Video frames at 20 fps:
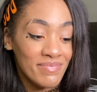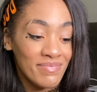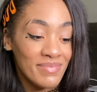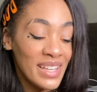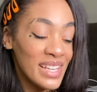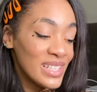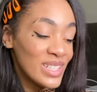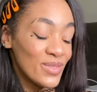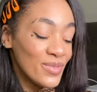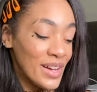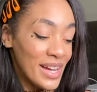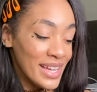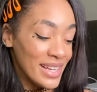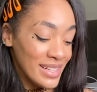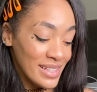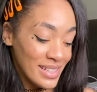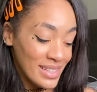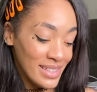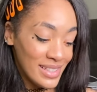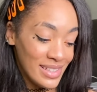It's fine.
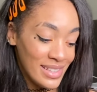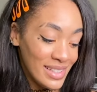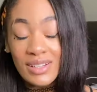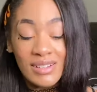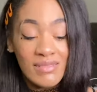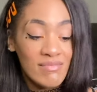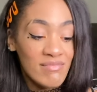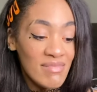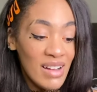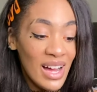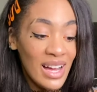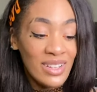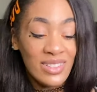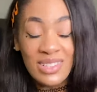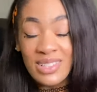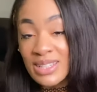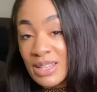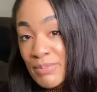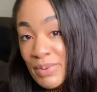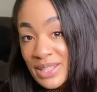I'll
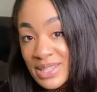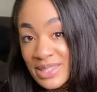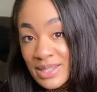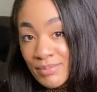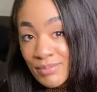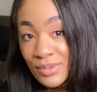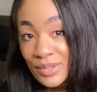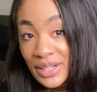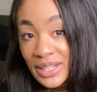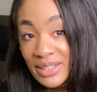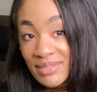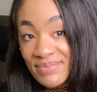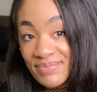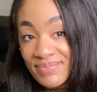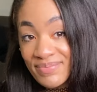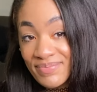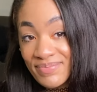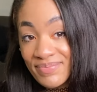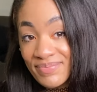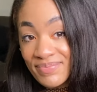sleep at some point.
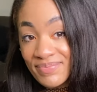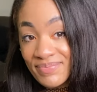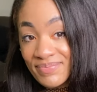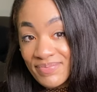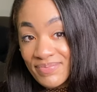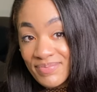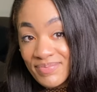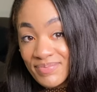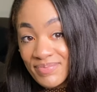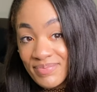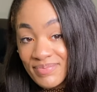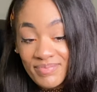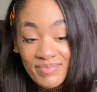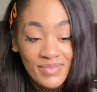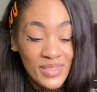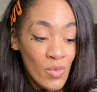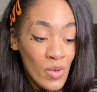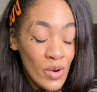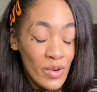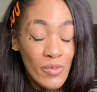
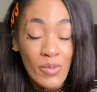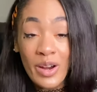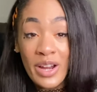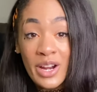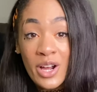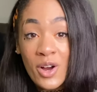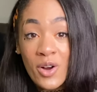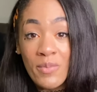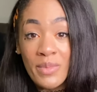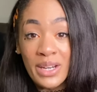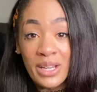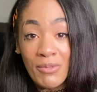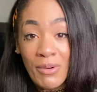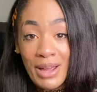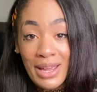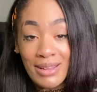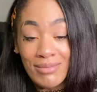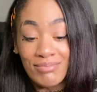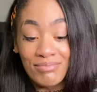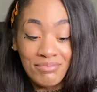We're, we're at home
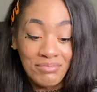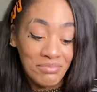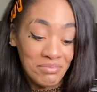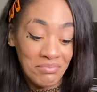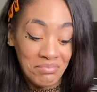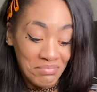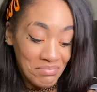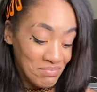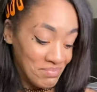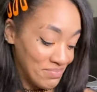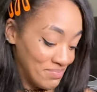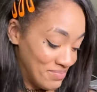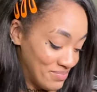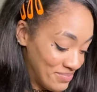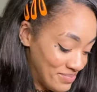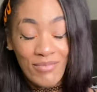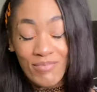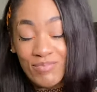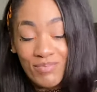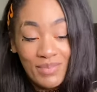anyway.
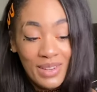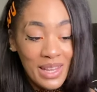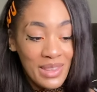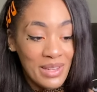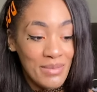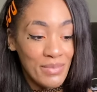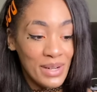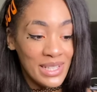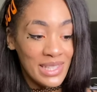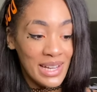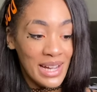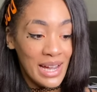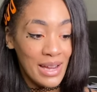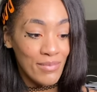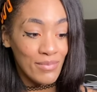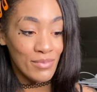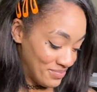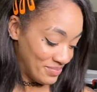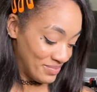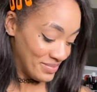Nothing but time.
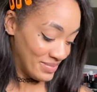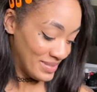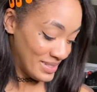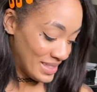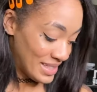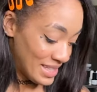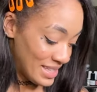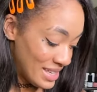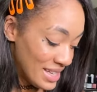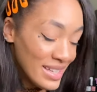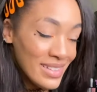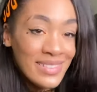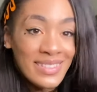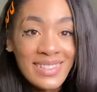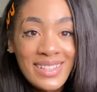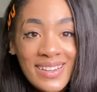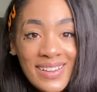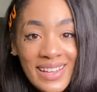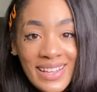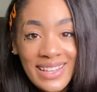
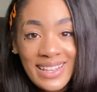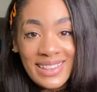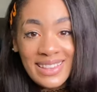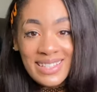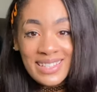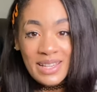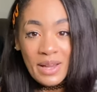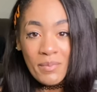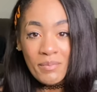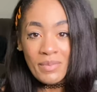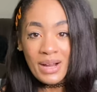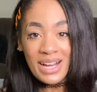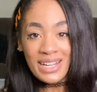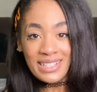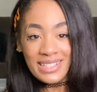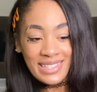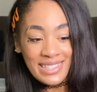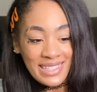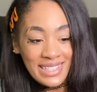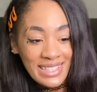Go ahead and get this
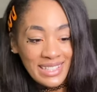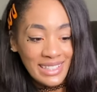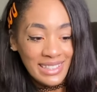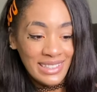unboxed